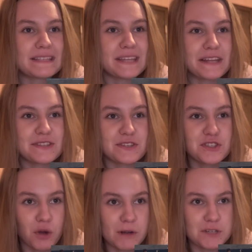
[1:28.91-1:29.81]
stances
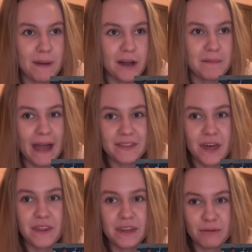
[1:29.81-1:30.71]
so much better back
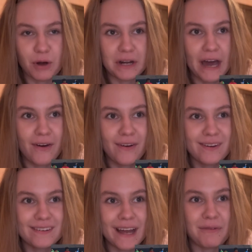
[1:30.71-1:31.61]
then than they were now?
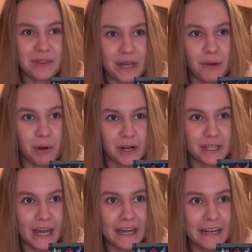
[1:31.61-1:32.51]
I really got to work on
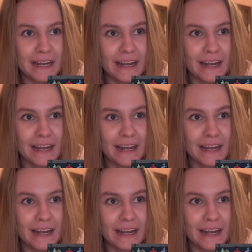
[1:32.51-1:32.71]
that.